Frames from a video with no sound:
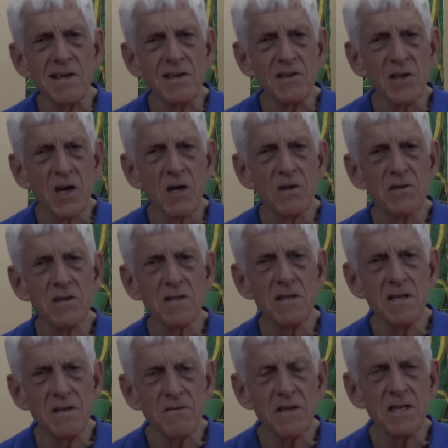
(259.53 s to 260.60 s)
adult,
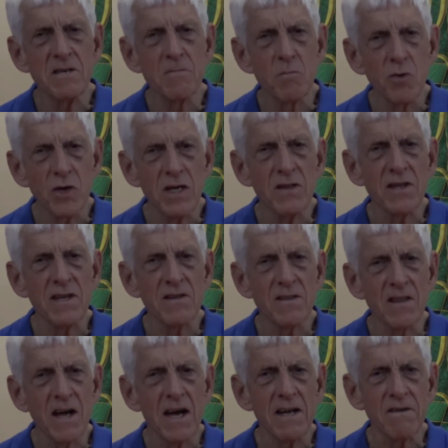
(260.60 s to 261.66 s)
living, breathing
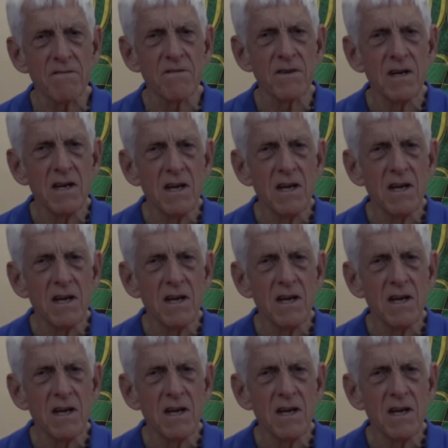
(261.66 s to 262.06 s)
life